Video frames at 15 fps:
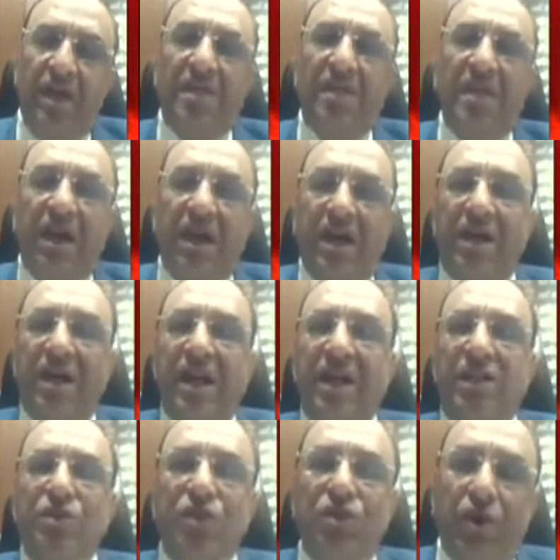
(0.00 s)
in the
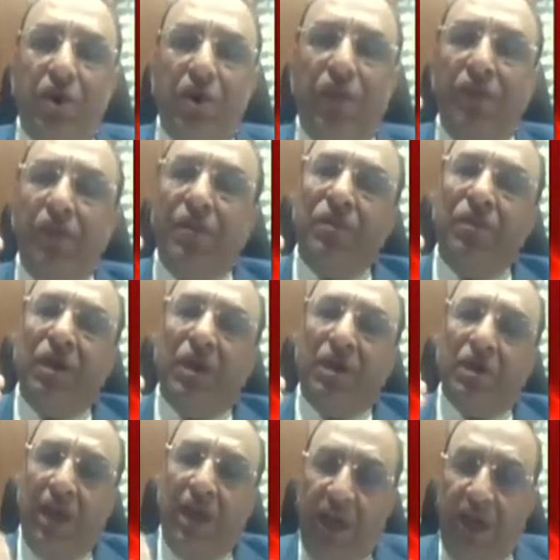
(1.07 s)
context of
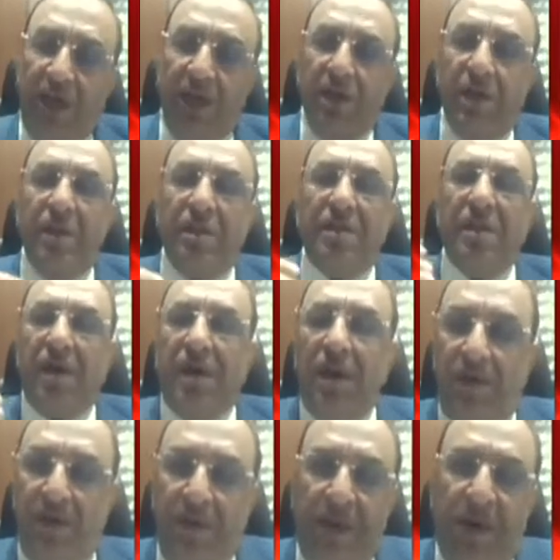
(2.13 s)
Kane, the
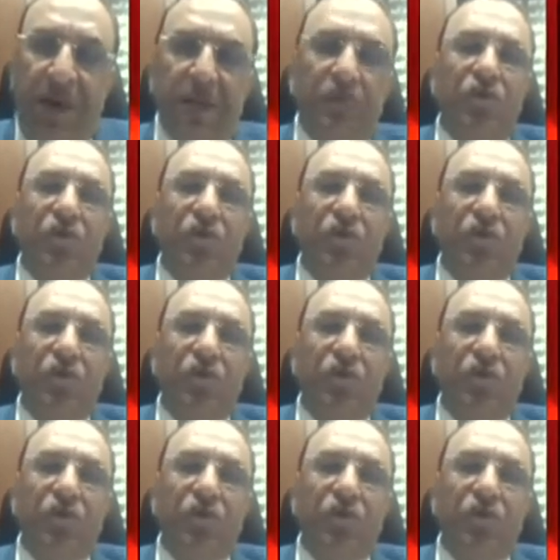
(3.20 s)
government has to